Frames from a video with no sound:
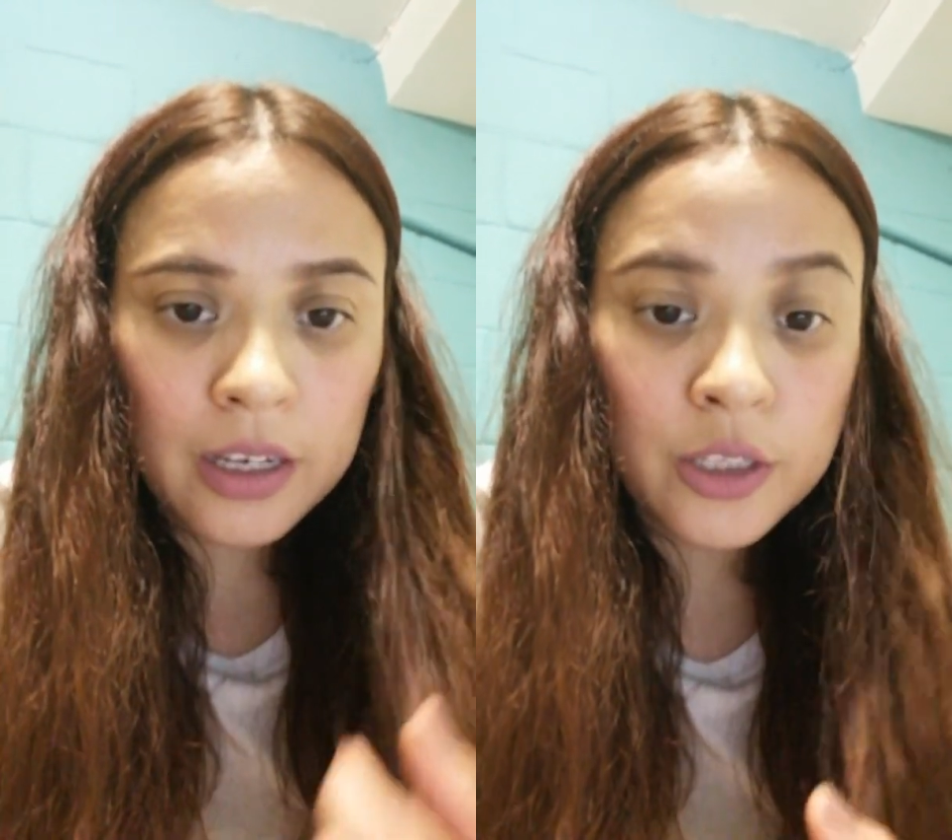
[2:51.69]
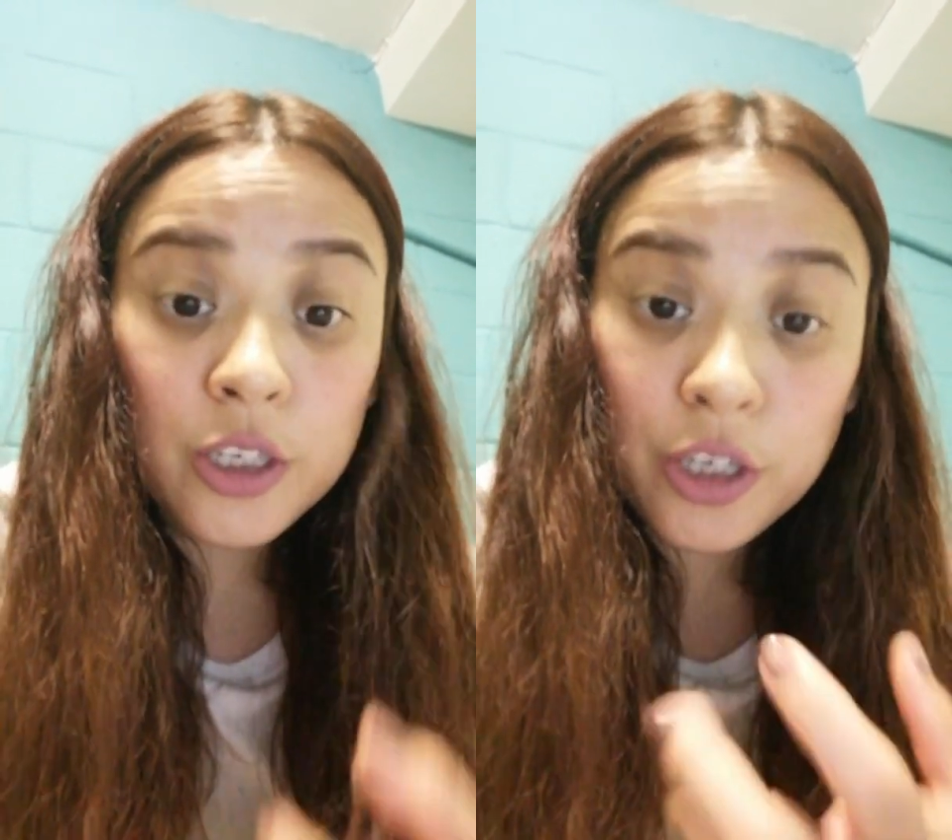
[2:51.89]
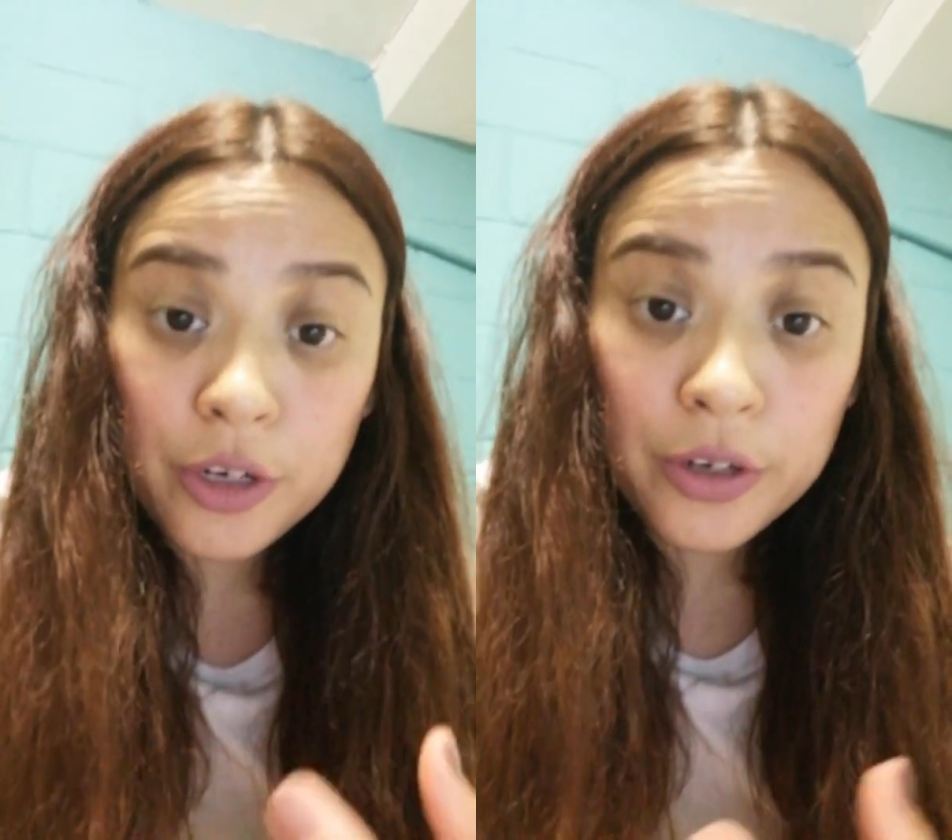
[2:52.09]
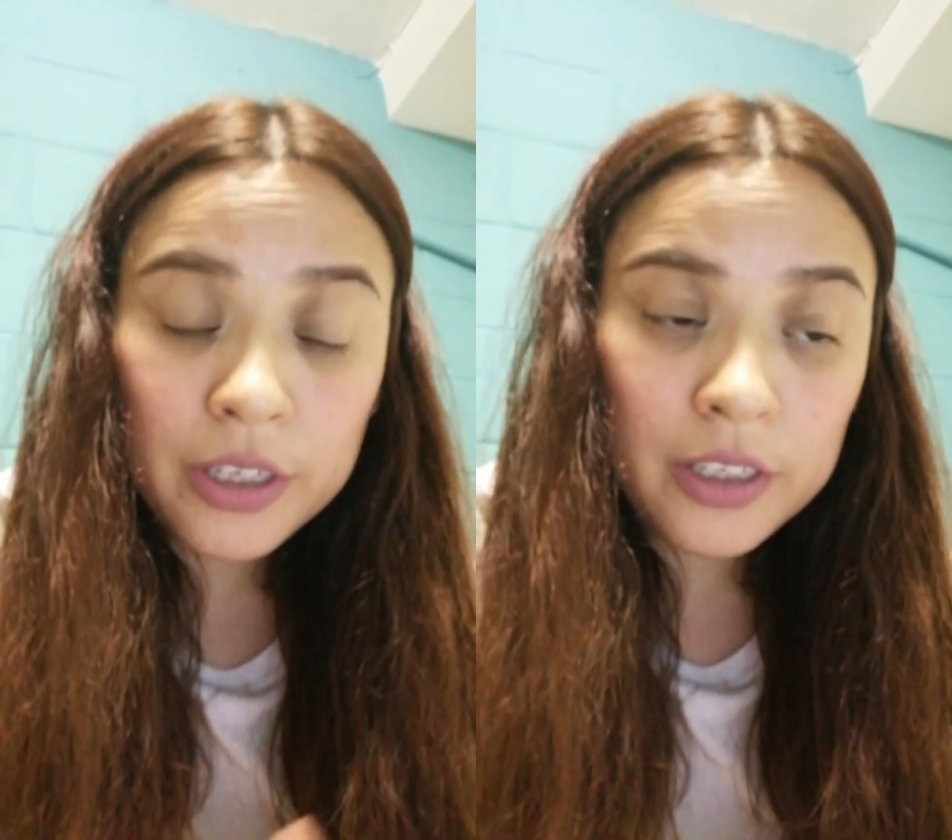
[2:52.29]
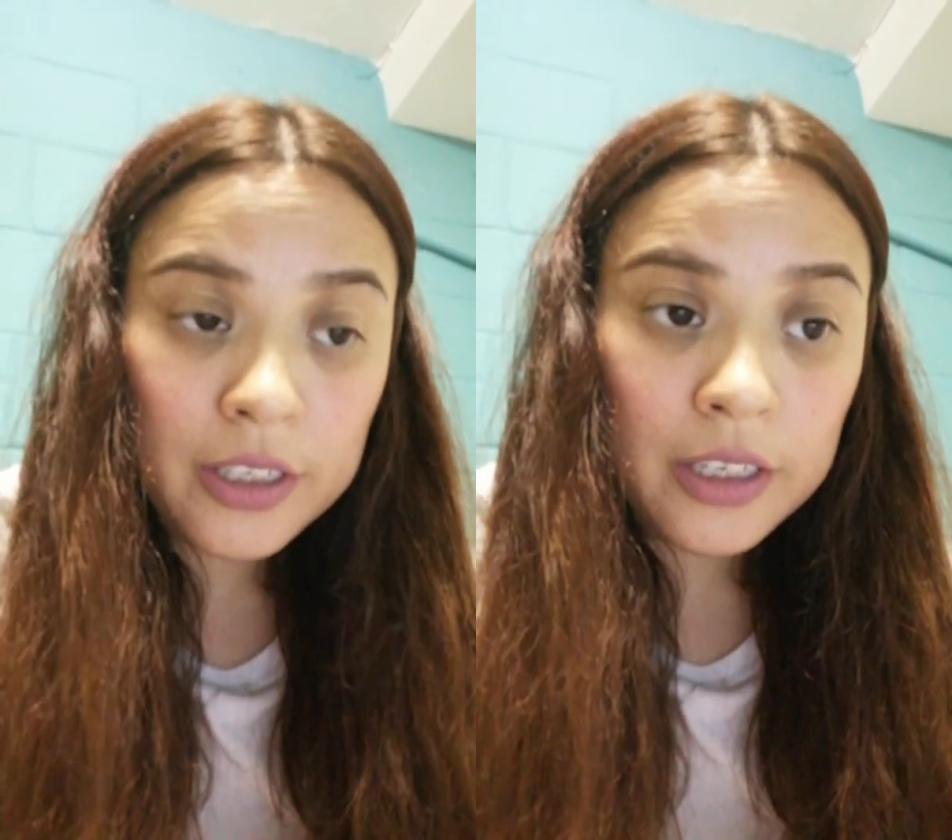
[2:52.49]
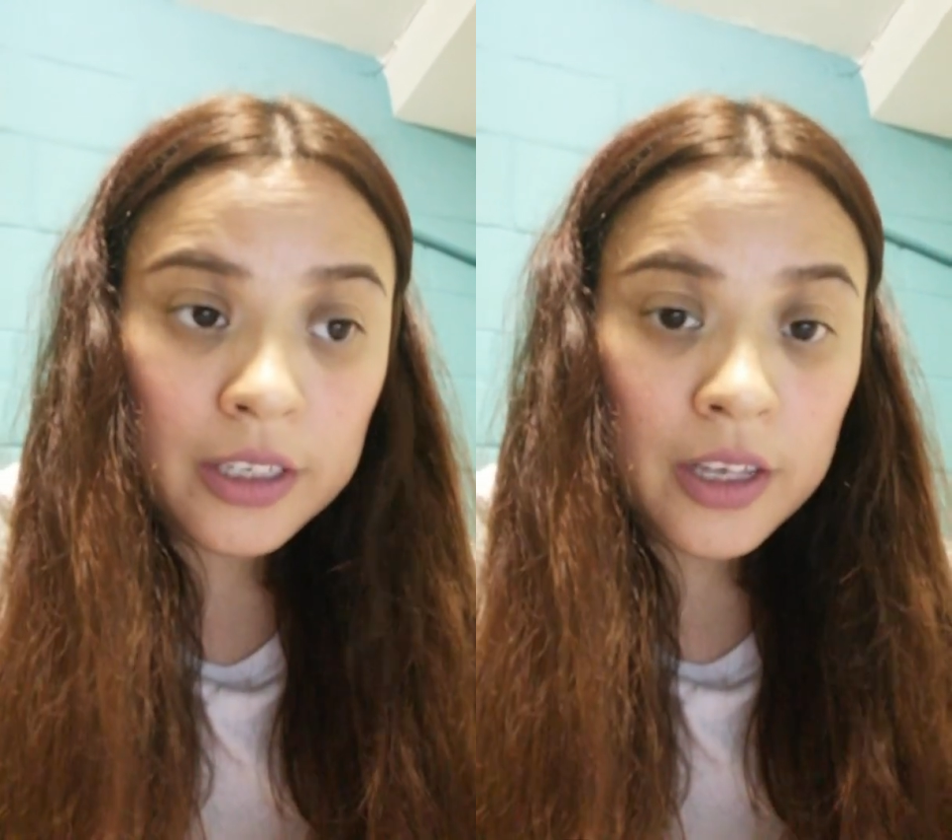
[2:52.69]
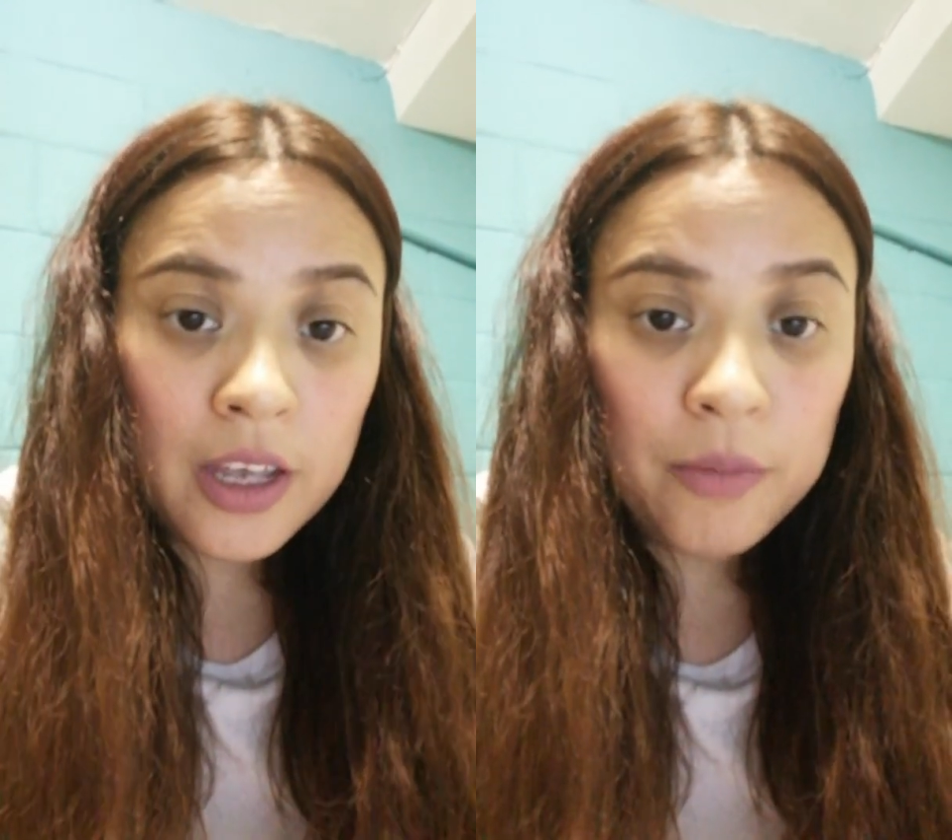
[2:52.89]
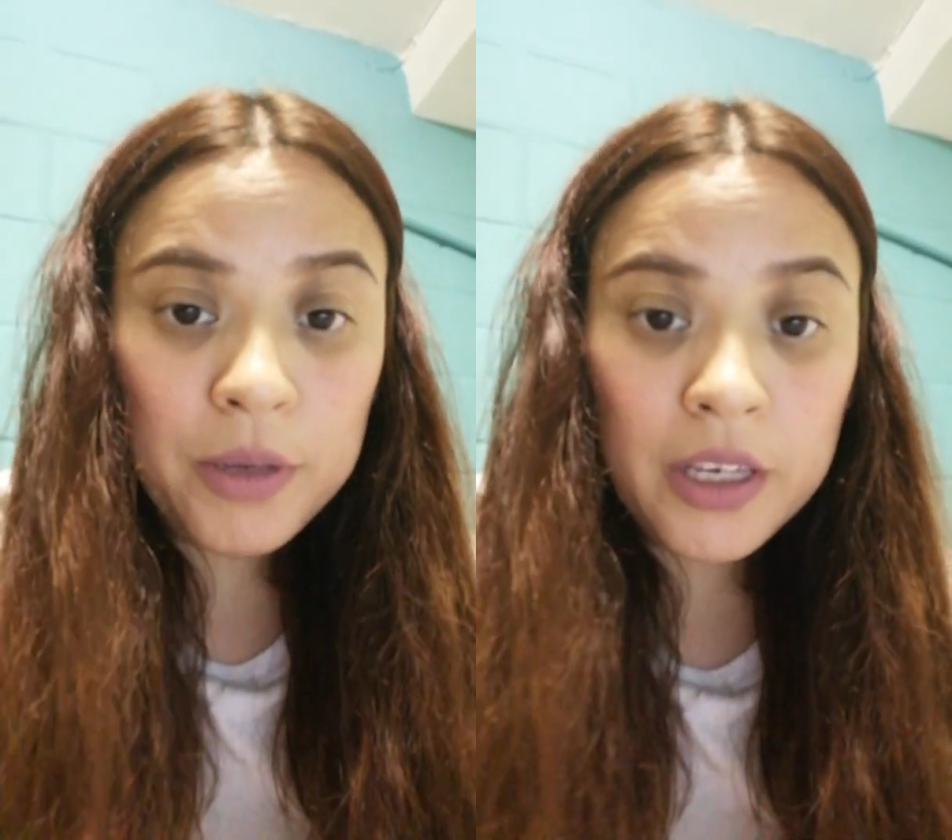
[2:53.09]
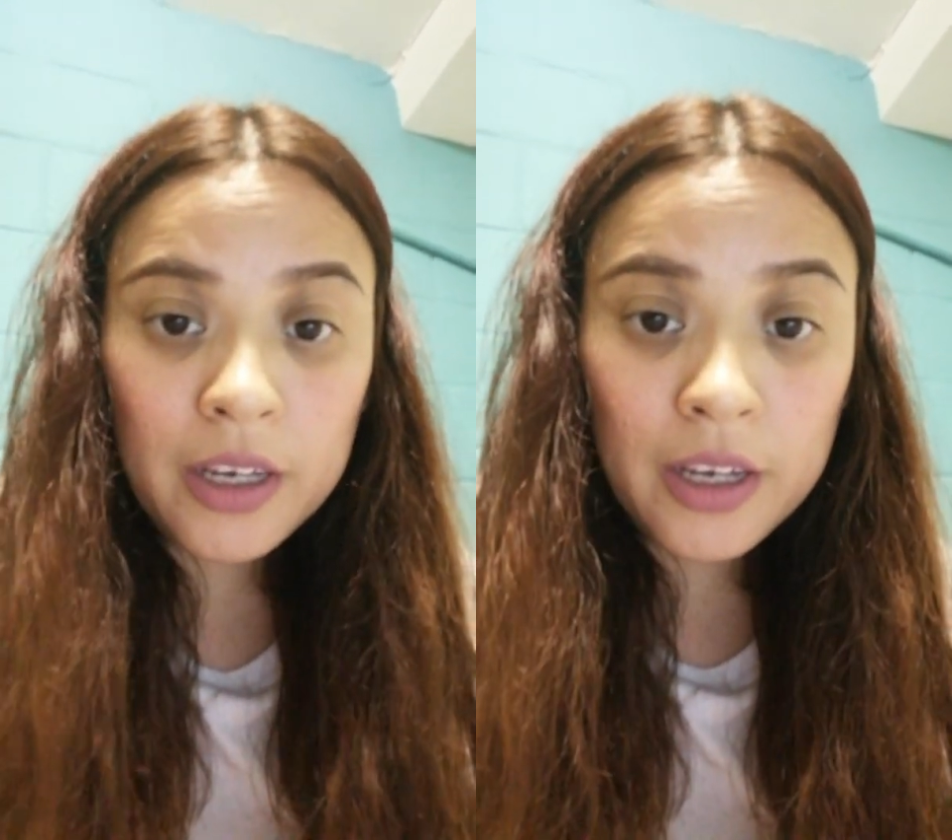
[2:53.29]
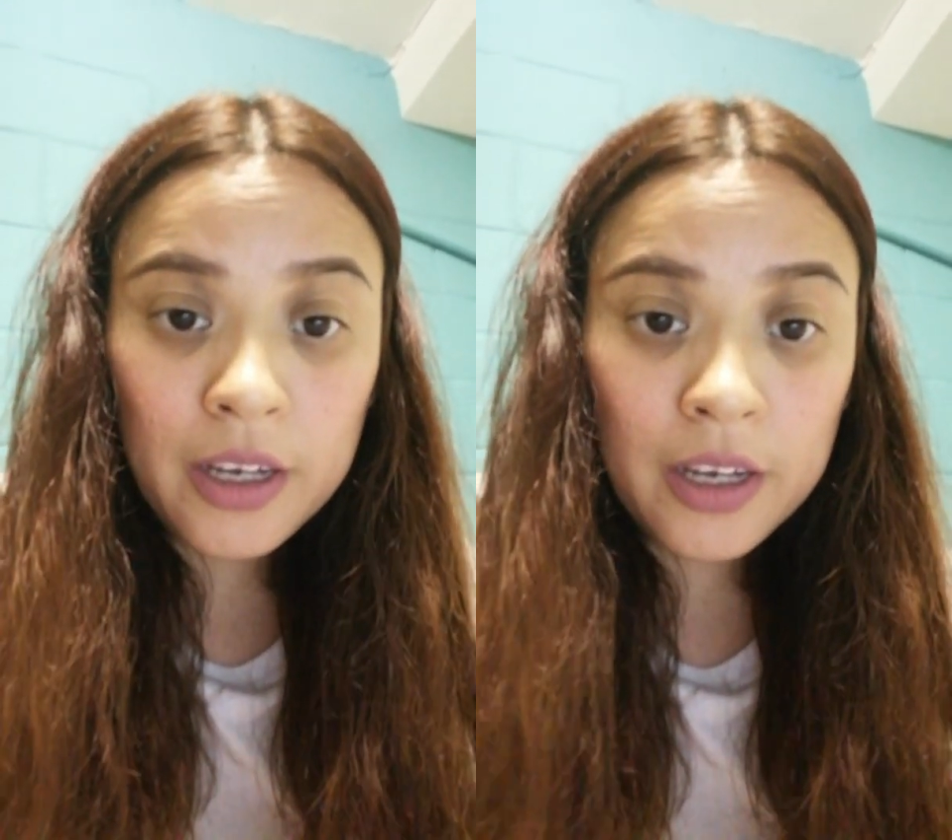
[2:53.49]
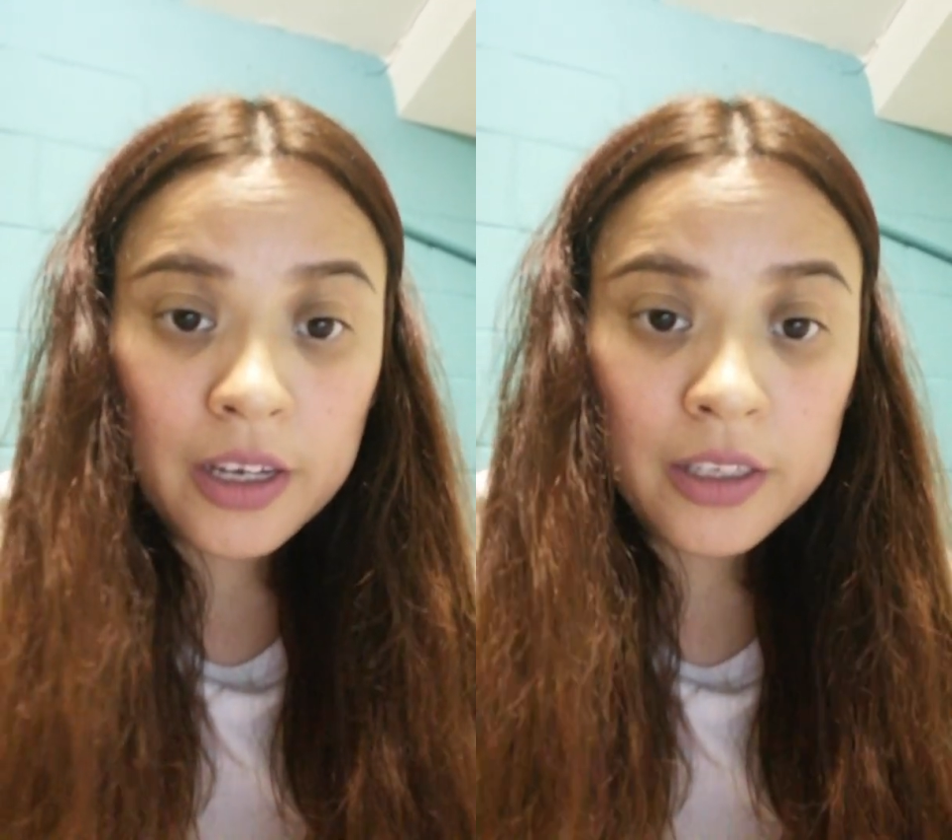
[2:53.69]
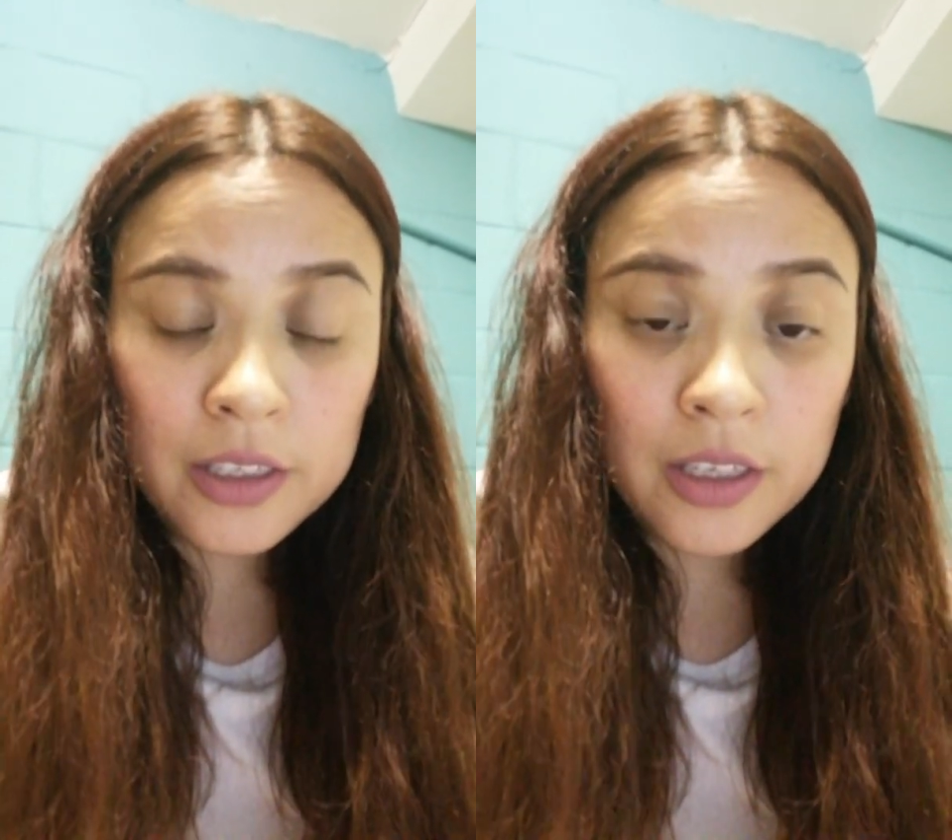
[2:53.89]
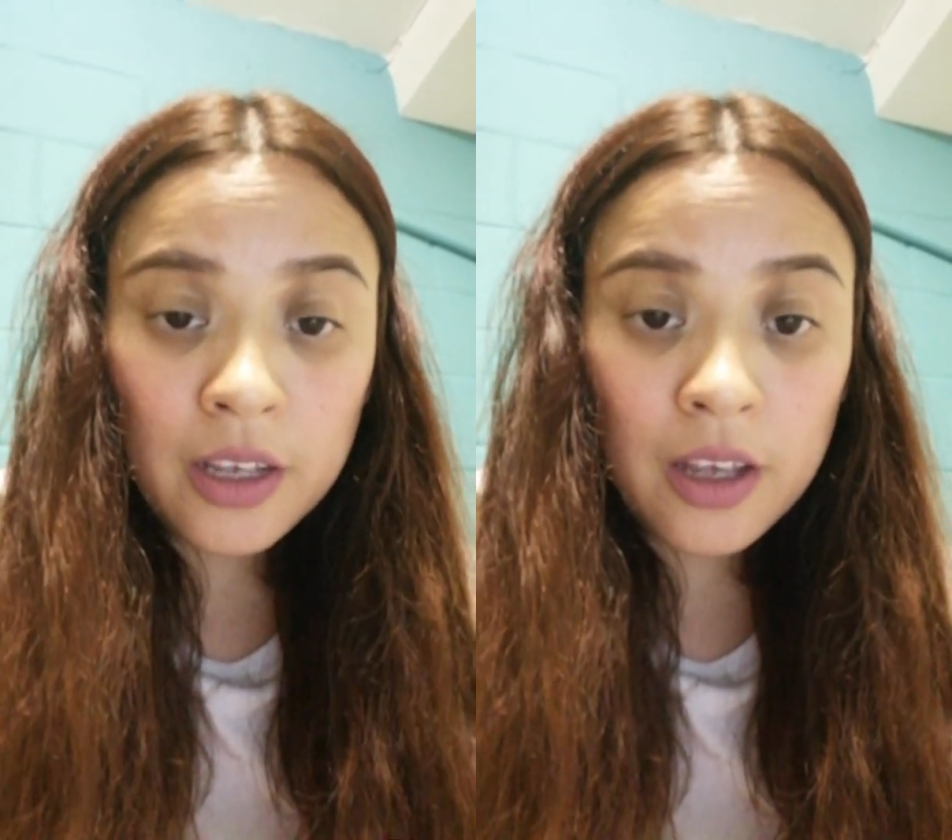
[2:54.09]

security because